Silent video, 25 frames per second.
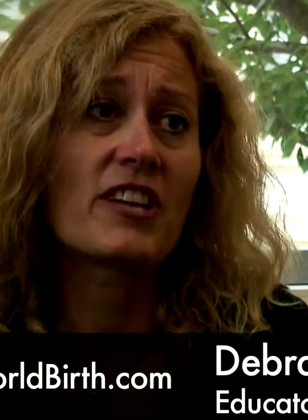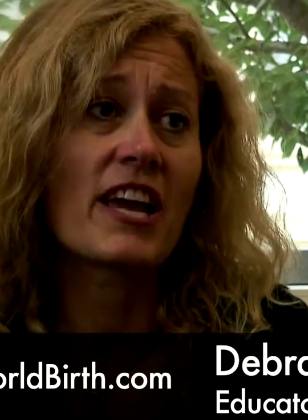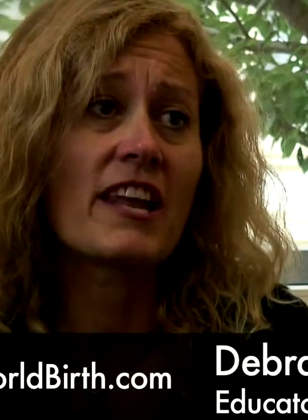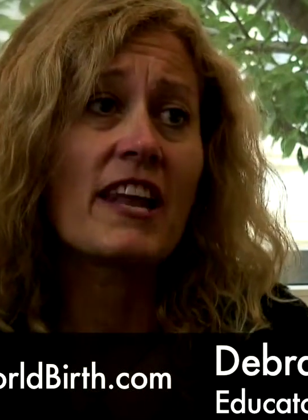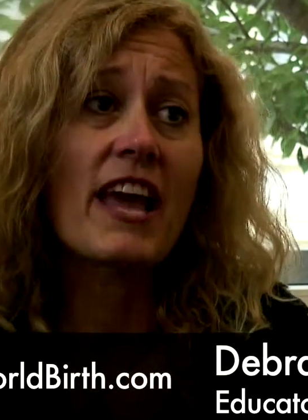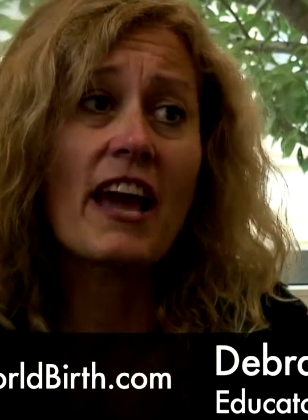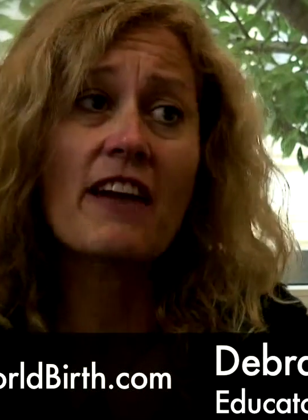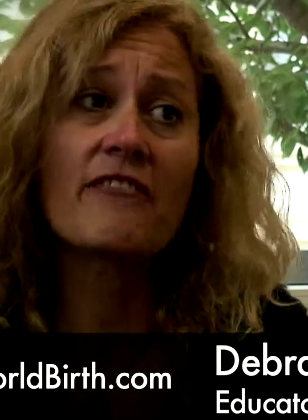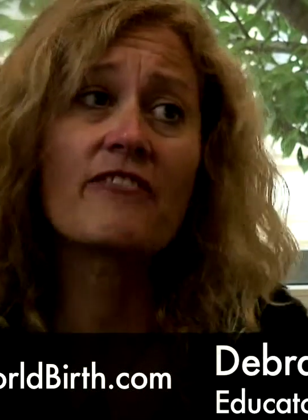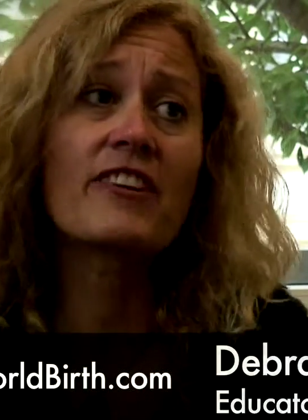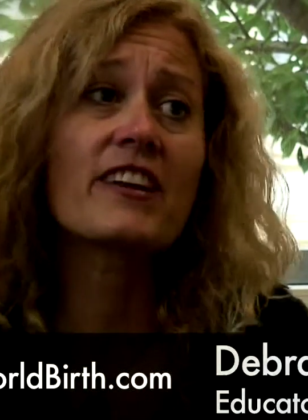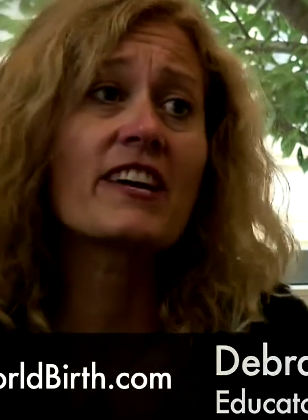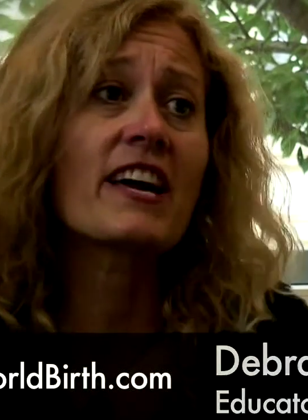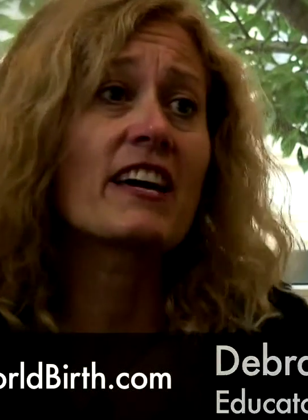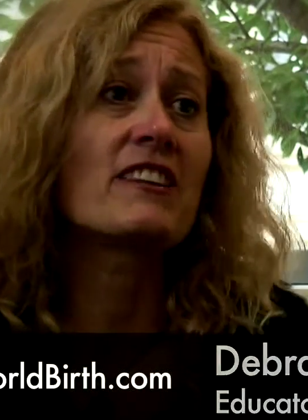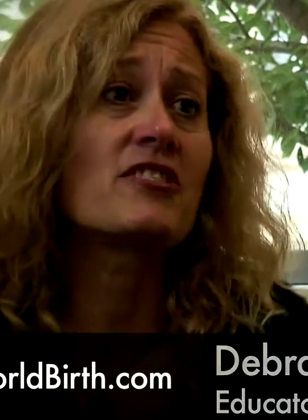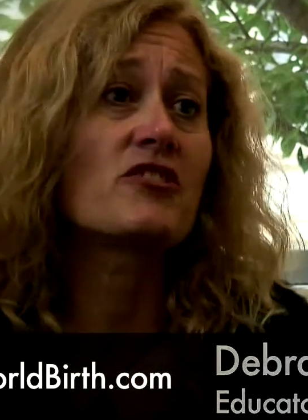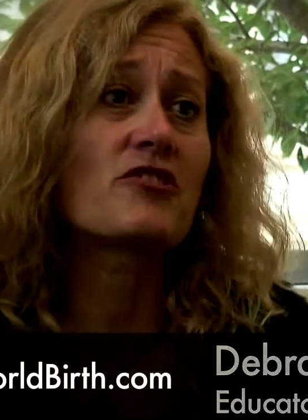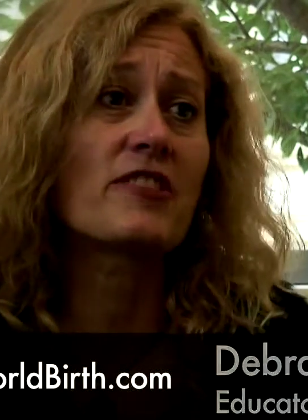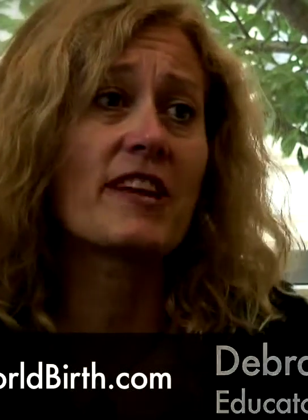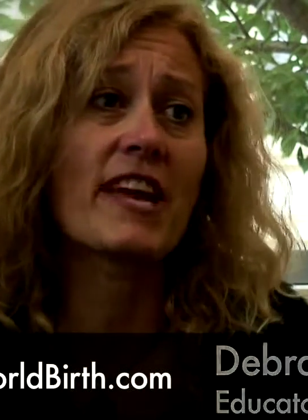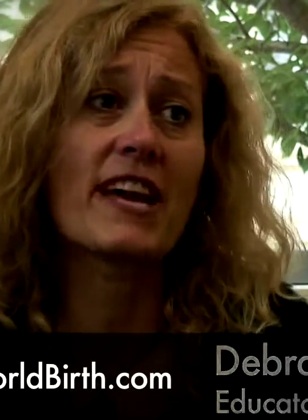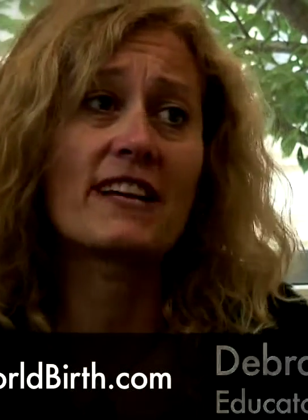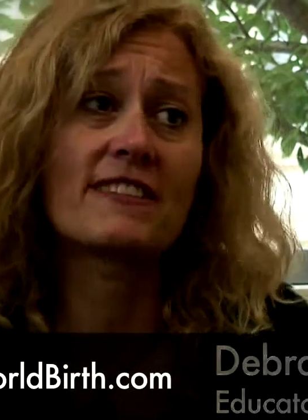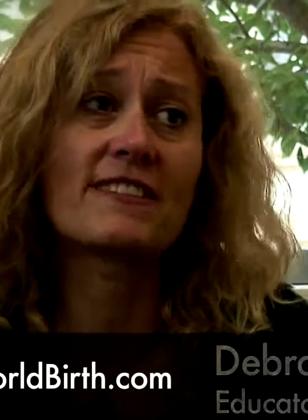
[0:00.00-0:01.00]
and every
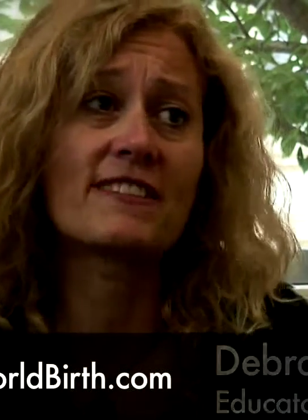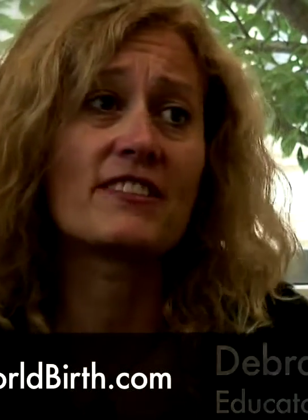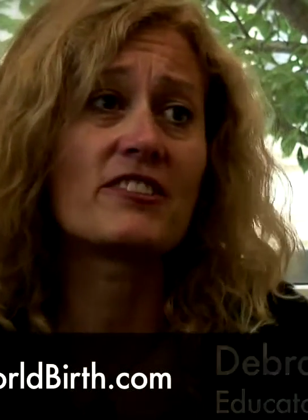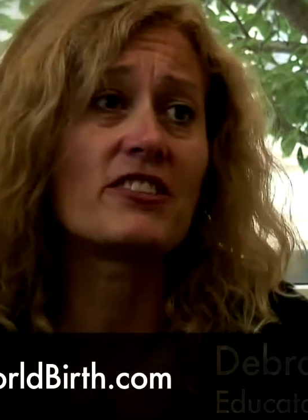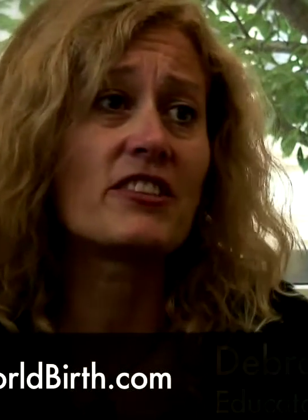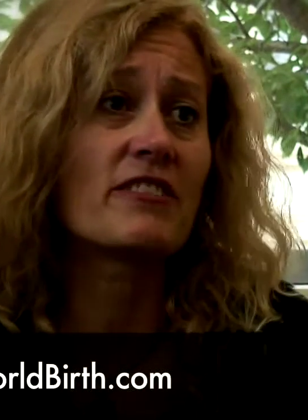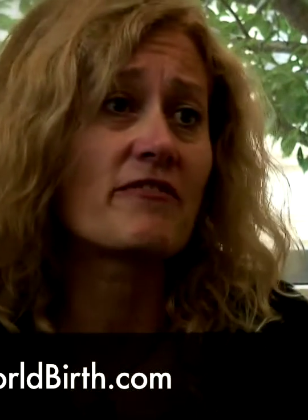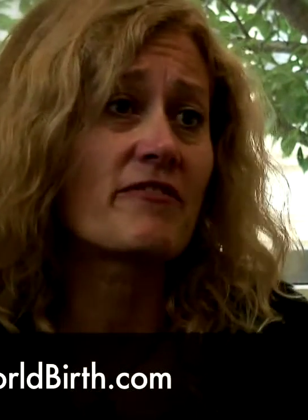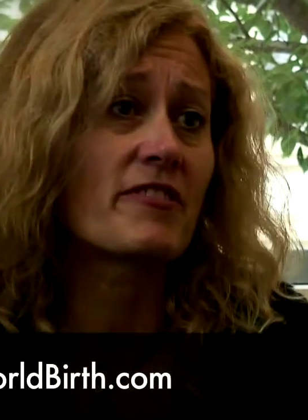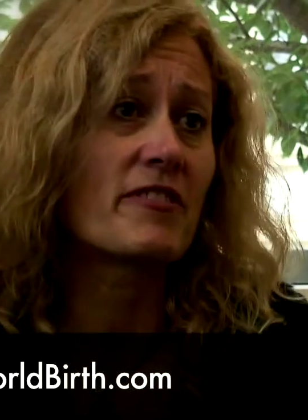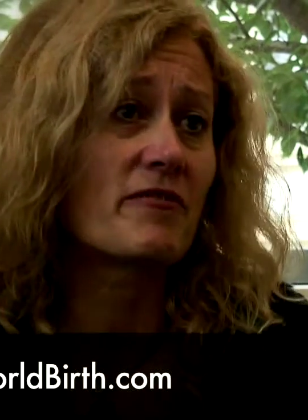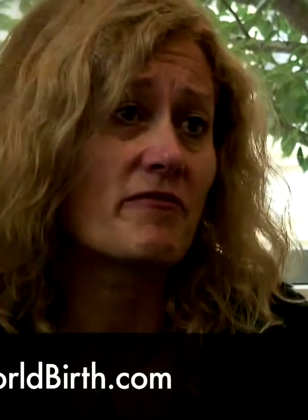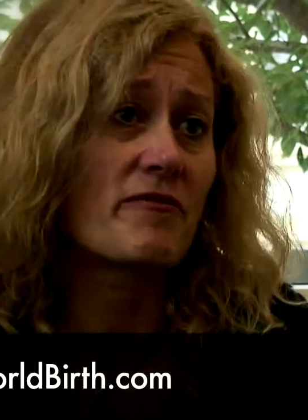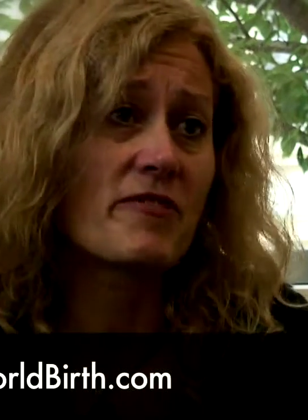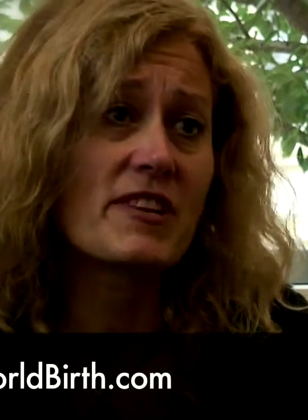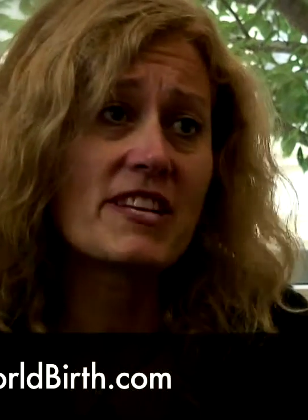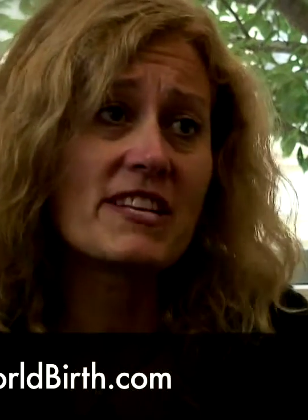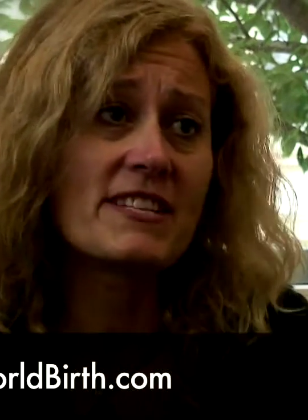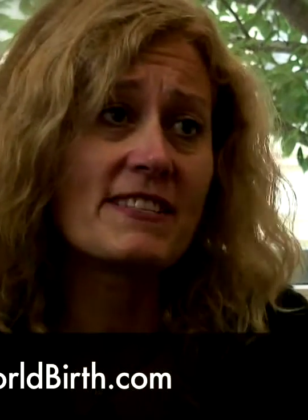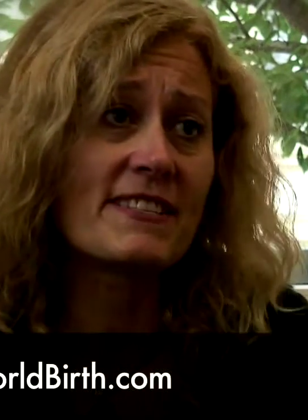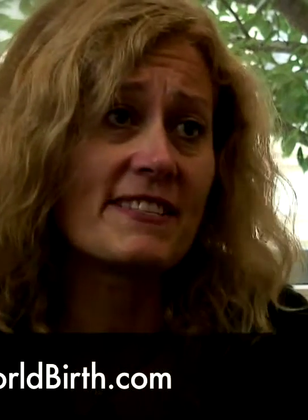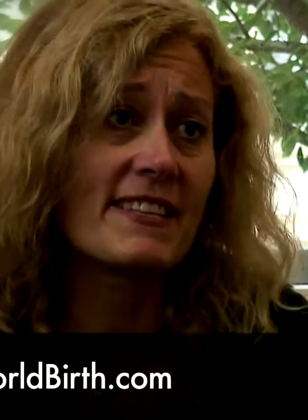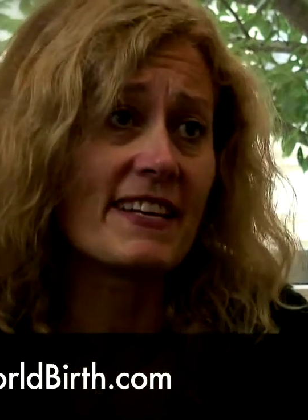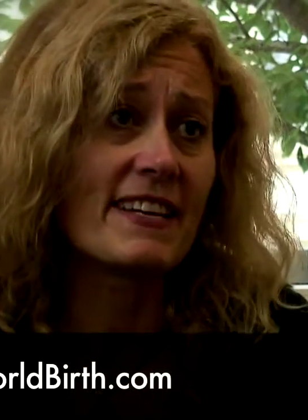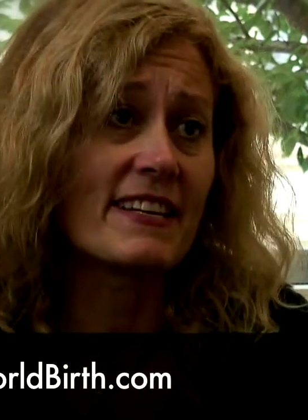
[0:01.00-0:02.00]
country has a different
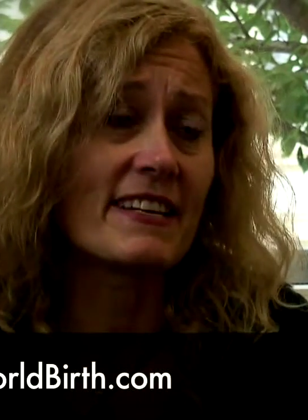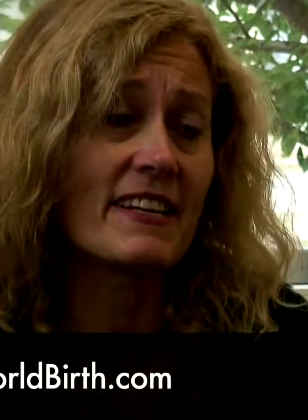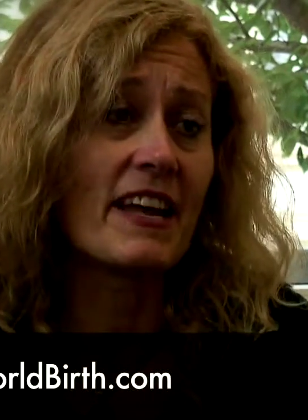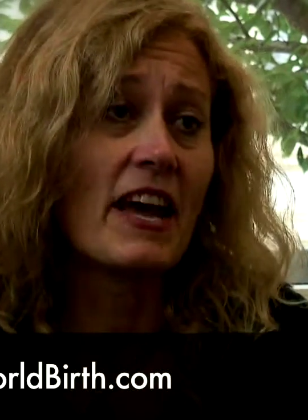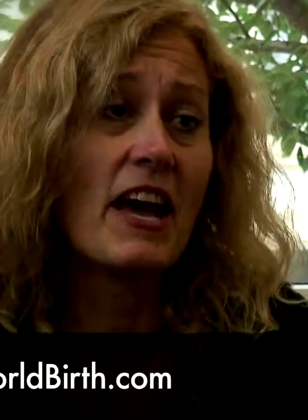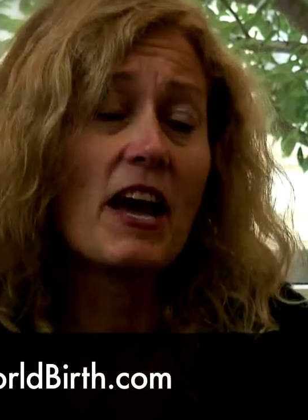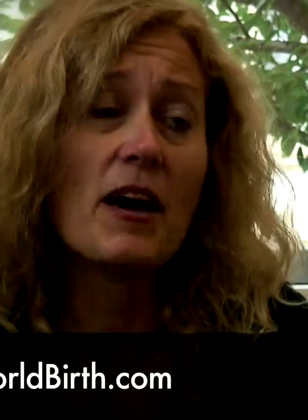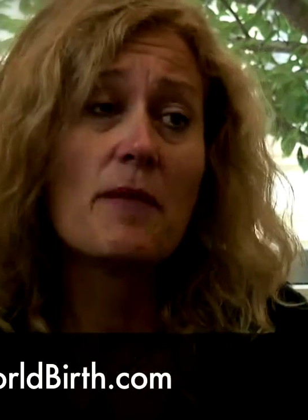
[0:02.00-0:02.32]
reason,